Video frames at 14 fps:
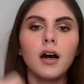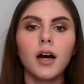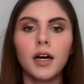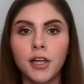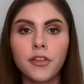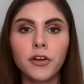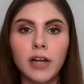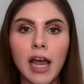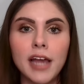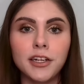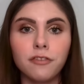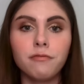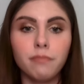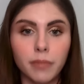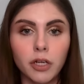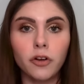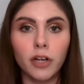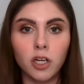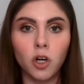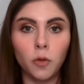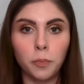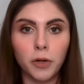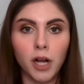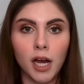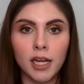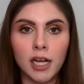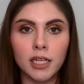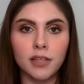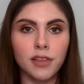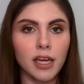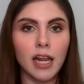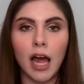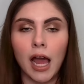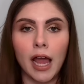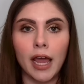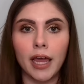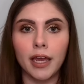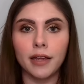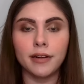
Another kind of miracle product that I,